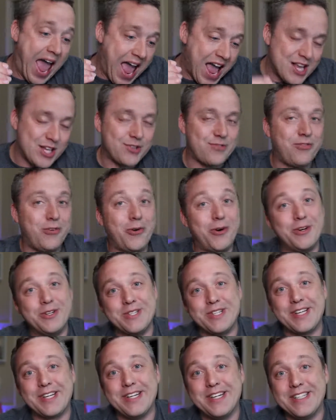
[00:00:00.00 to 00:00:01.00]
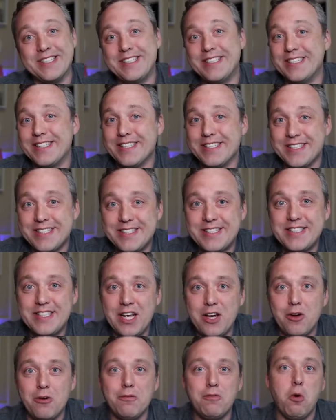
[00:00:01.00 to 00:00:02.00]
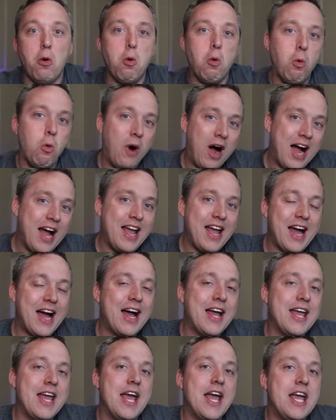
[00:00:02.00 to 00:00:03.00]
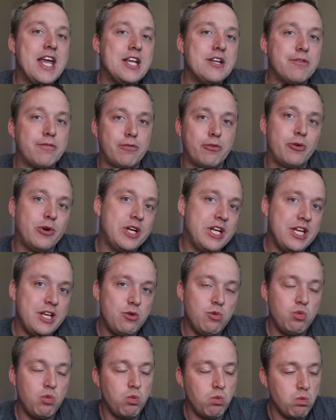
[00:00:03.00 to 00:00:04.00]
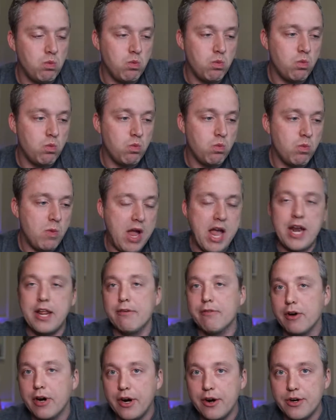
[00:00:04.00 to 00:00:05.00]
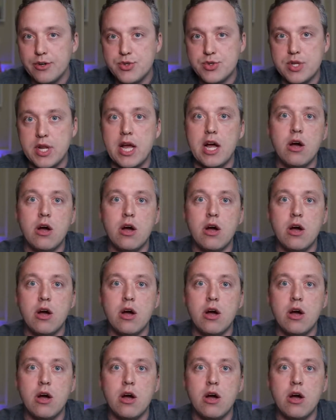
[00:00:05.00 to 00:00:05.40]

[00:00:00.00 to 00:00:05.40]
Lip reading: as far as the content itself, why I hate free antivirus.